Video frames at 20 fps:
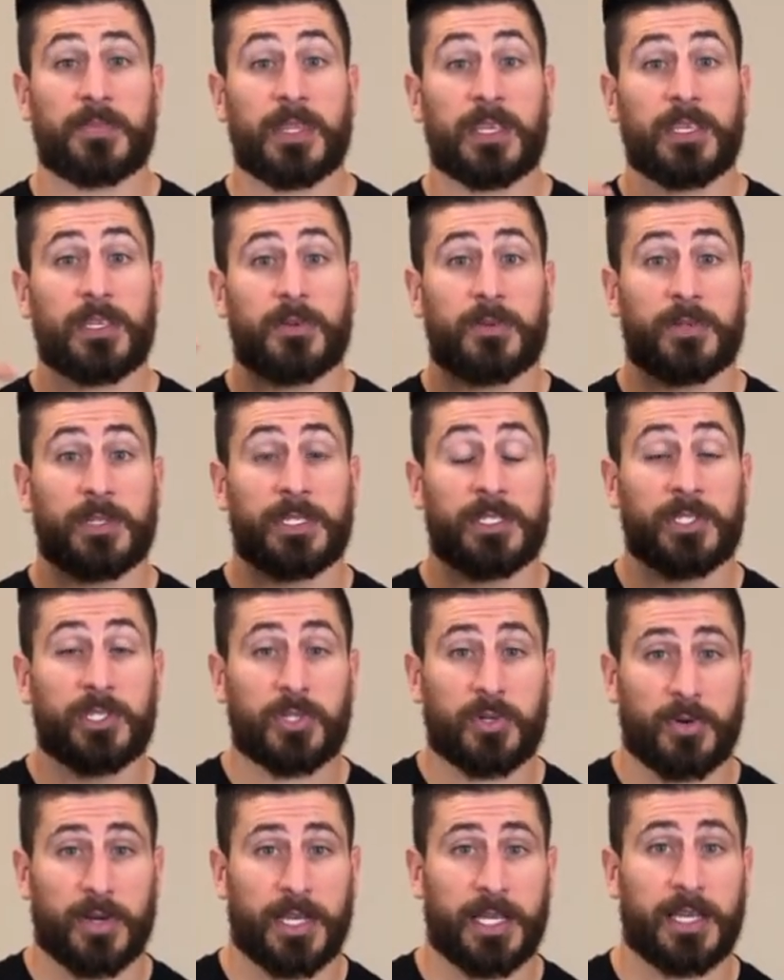you'll
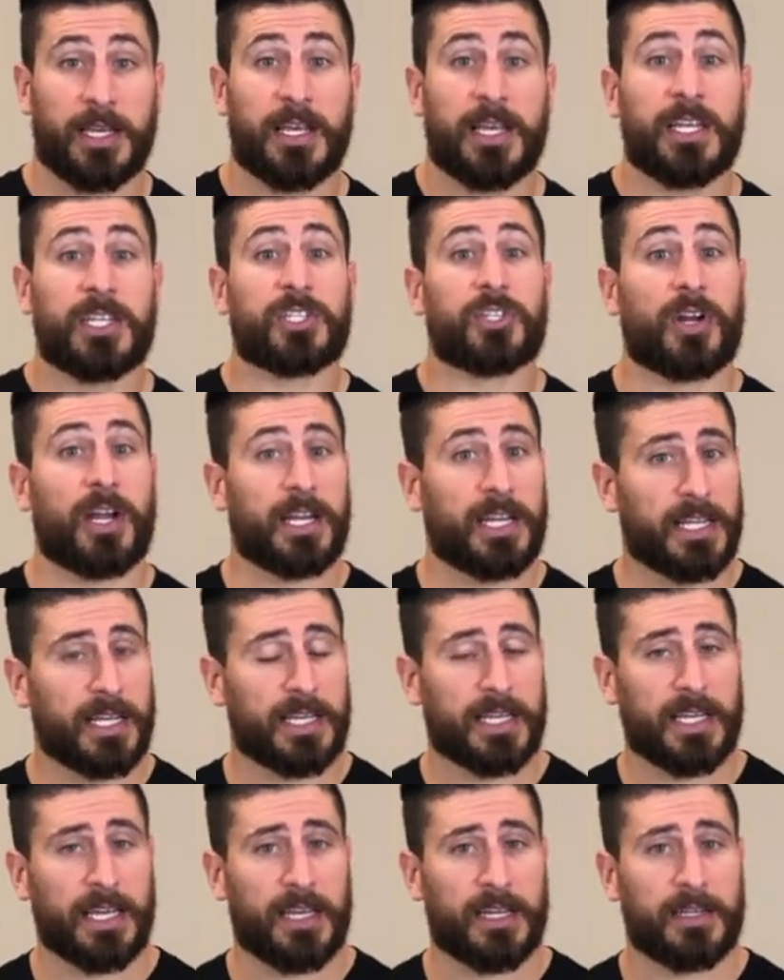enjoy training
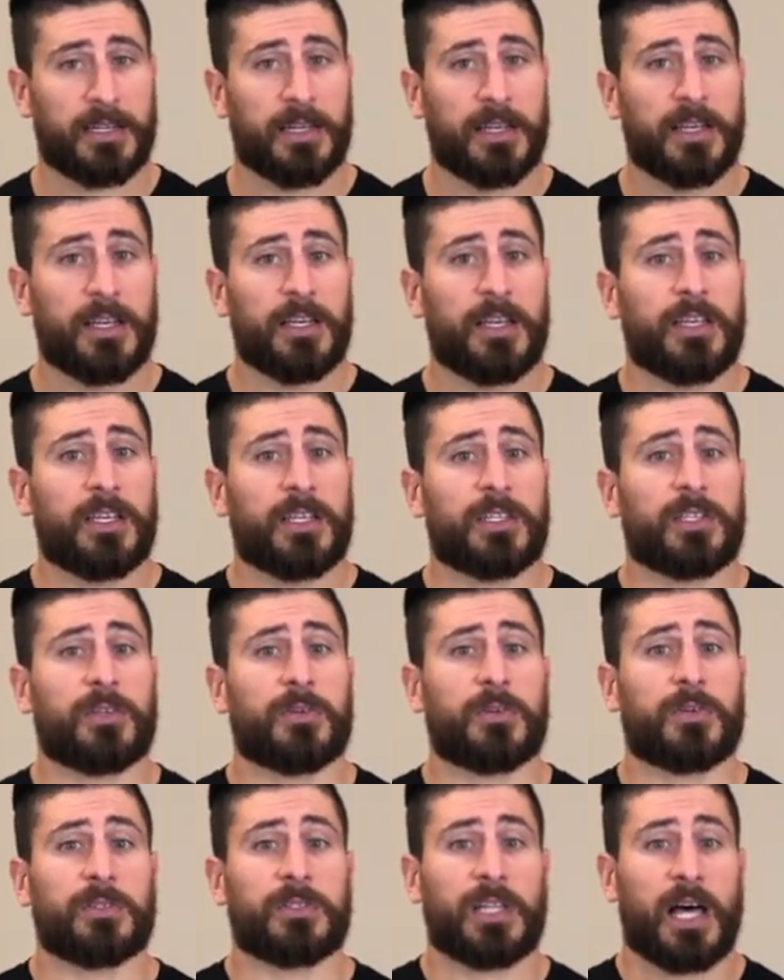again,
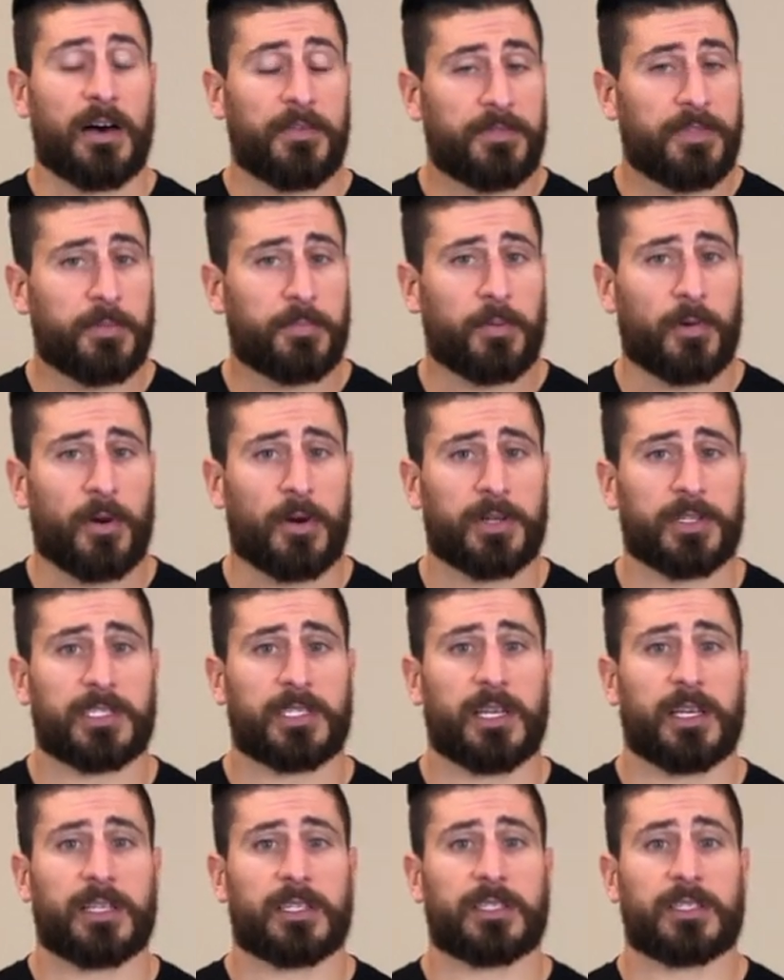you'll love the
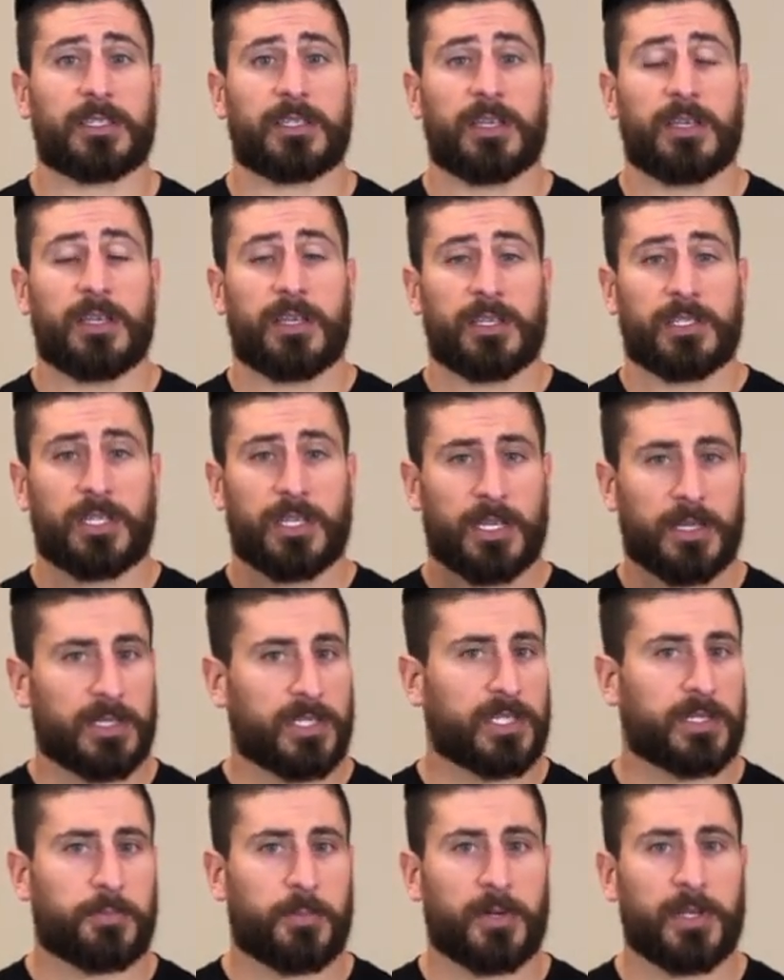process, so you can
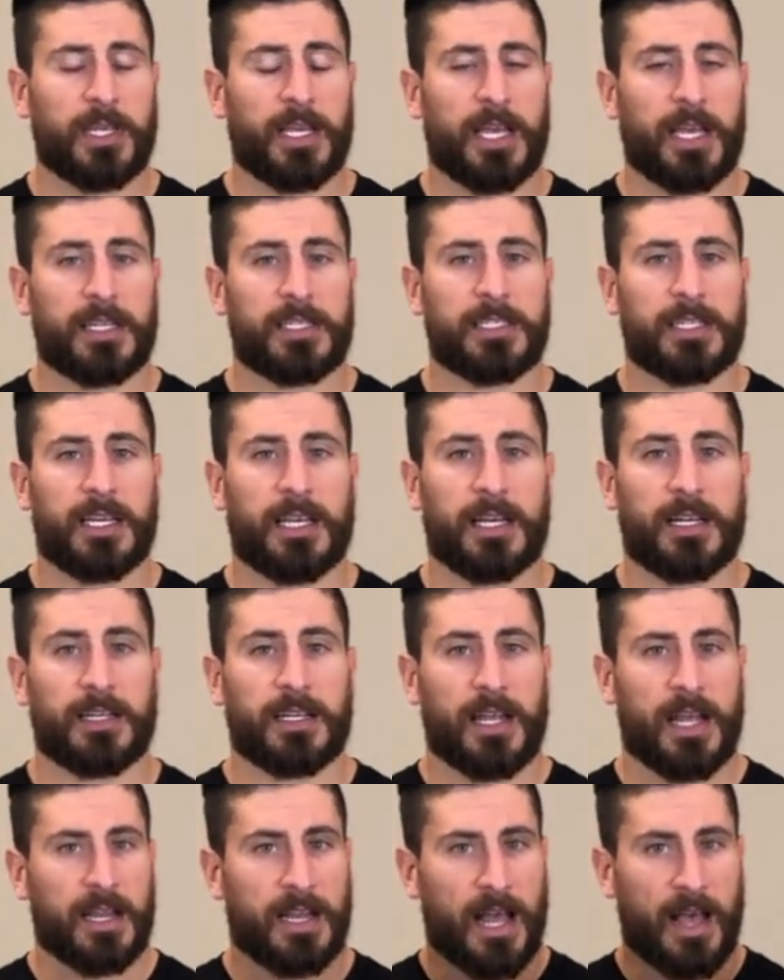just put your head
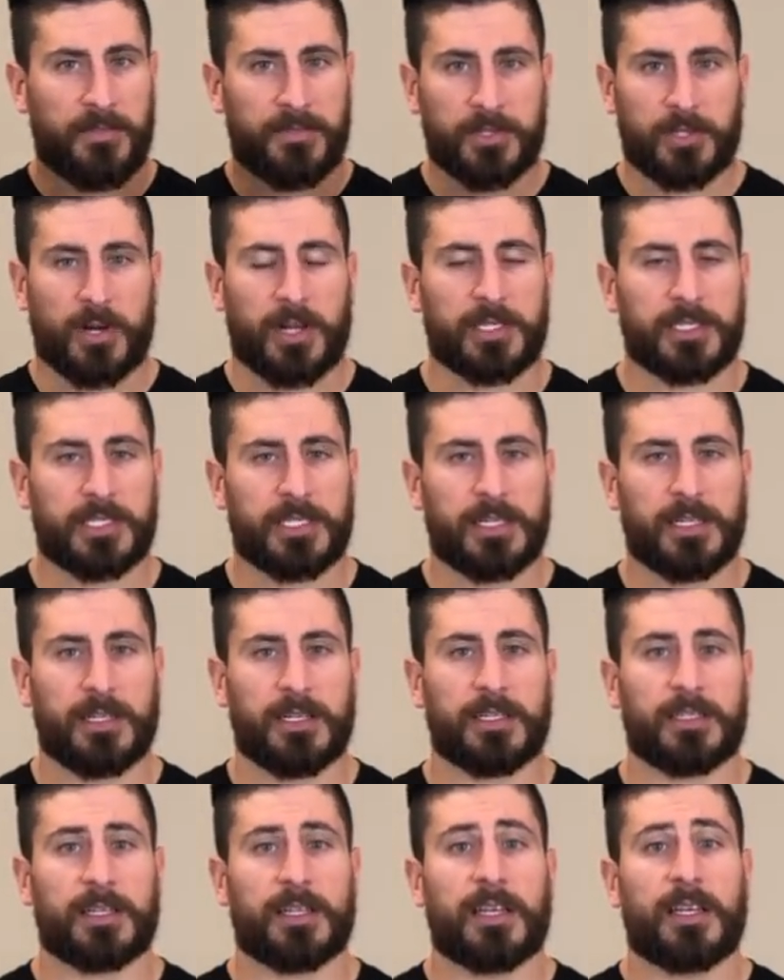down and have trust in
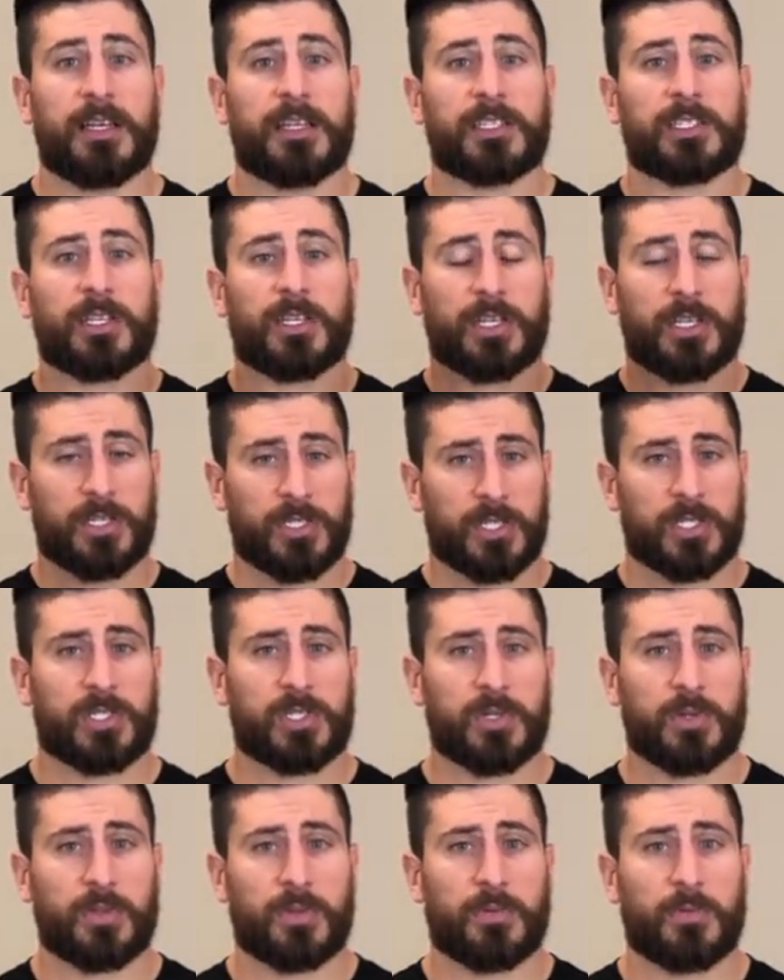it, so you can just
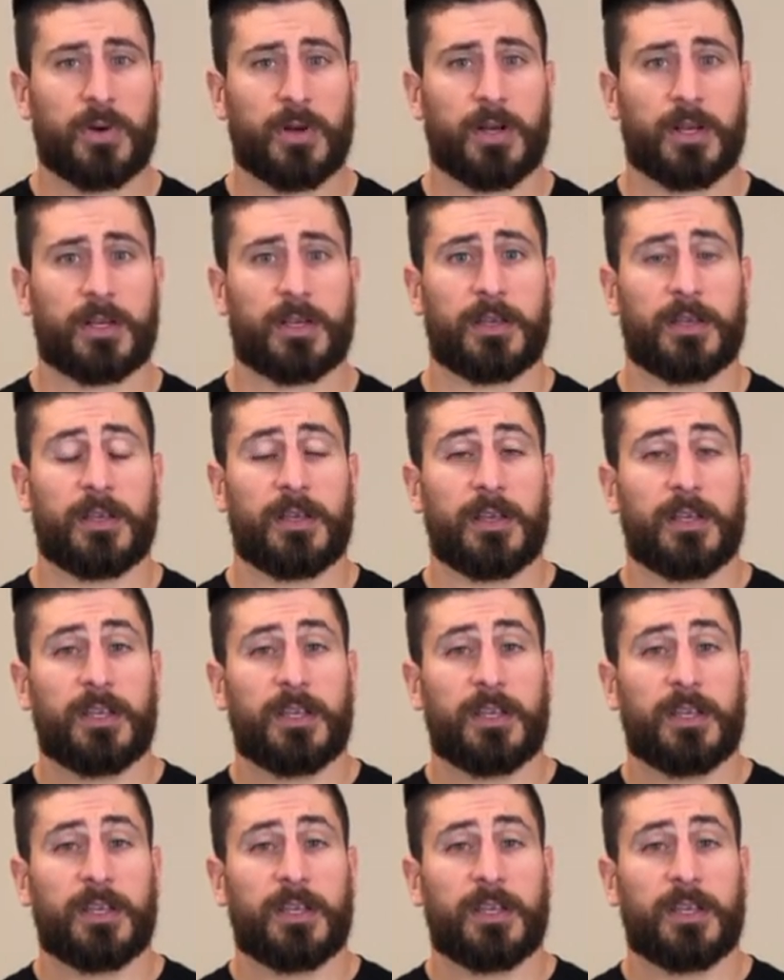do the work.